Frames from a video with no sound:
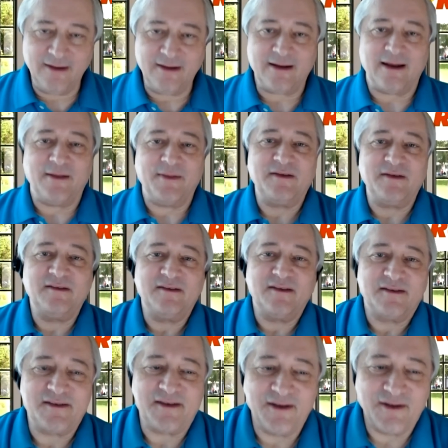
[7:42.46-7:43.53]
And this is a
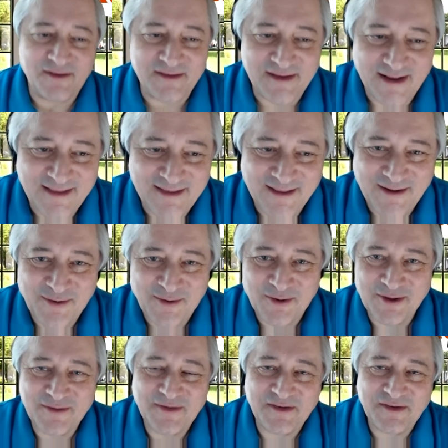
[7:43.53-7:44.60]
skill set that
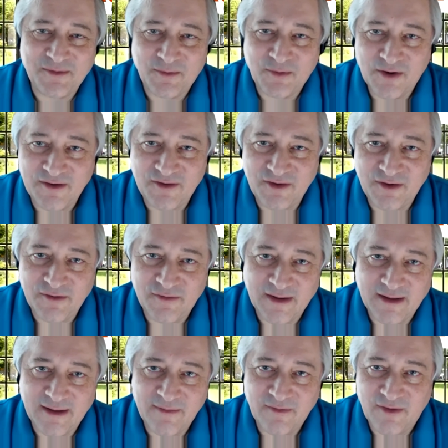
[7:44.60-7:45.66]
all of us work to
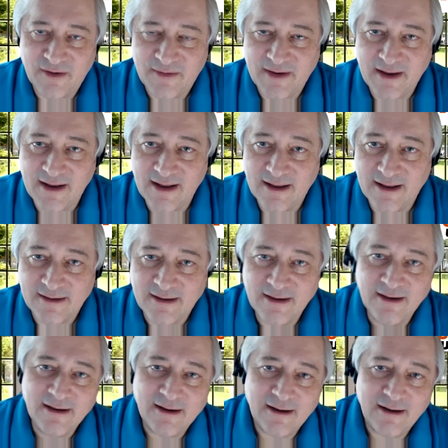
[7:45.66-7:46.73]
develop very hard.
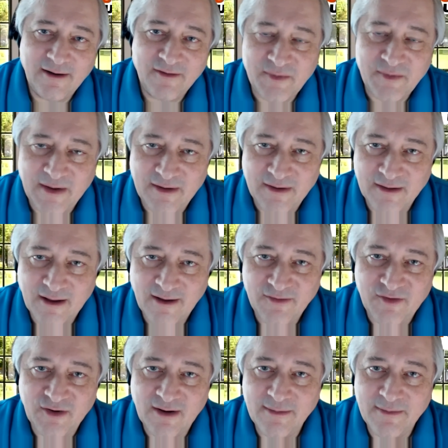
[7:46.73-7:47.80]
I have spent a
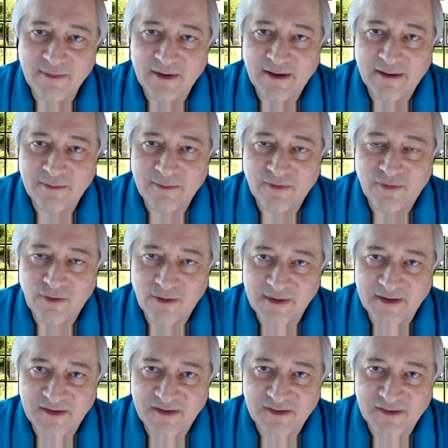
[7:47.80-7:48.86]
lifetime in
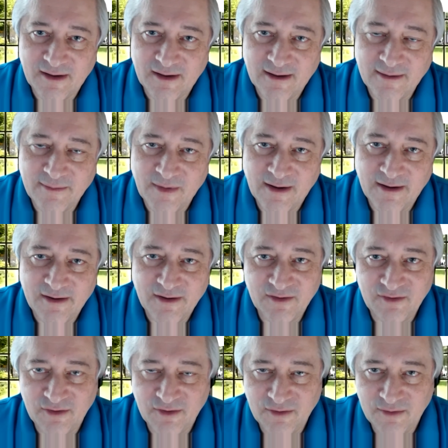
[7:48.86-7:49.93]
performance. Um, I
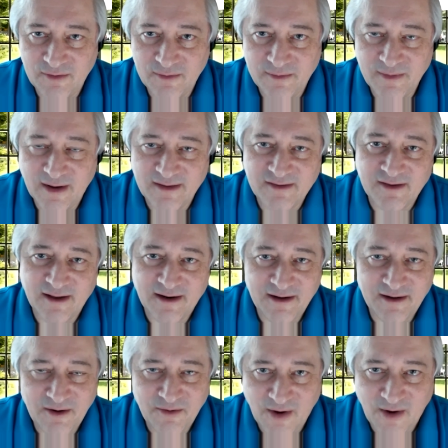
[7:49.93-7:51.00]
used to, I
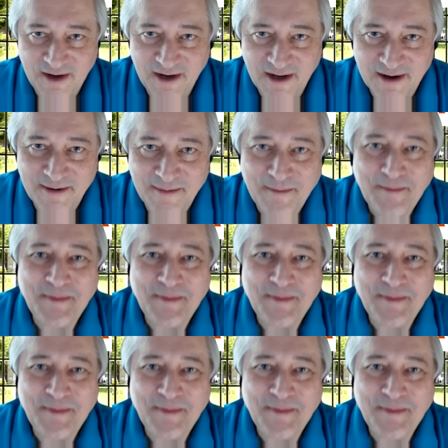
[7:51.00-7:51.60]
started in radio,